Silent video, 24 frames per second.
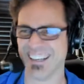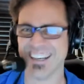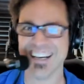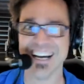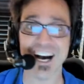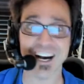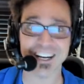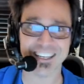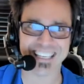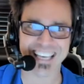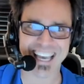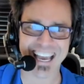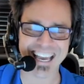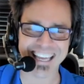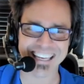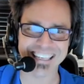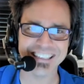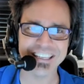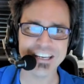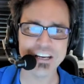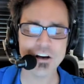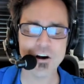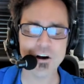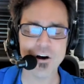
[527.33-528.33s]

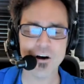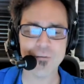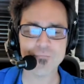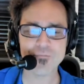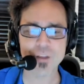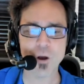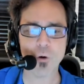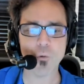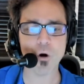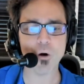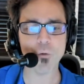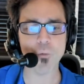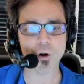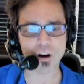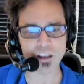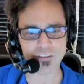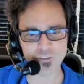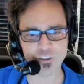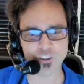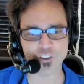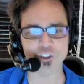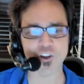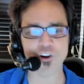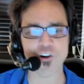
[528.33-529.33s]
Again, well, what, what have
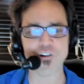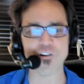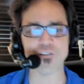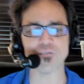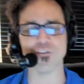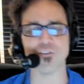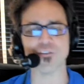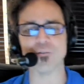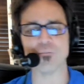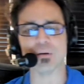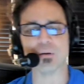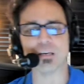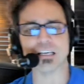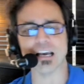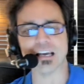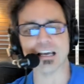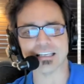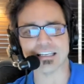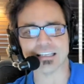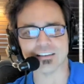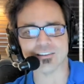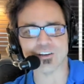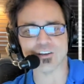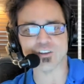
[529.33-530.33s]
you learned from the
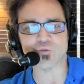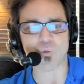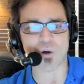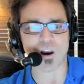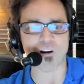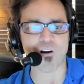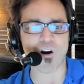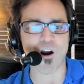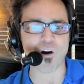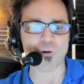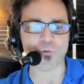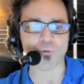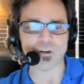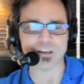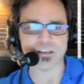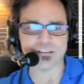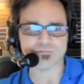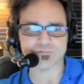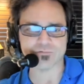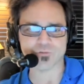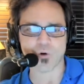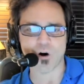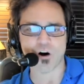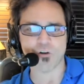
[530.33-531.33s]
beginning of this? Where are we
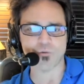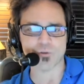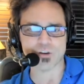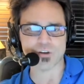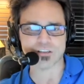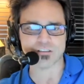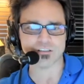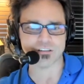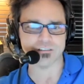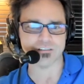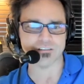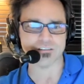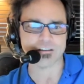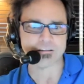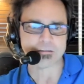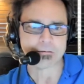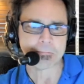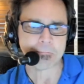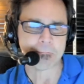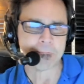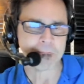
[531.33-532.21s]
12 weeks into this?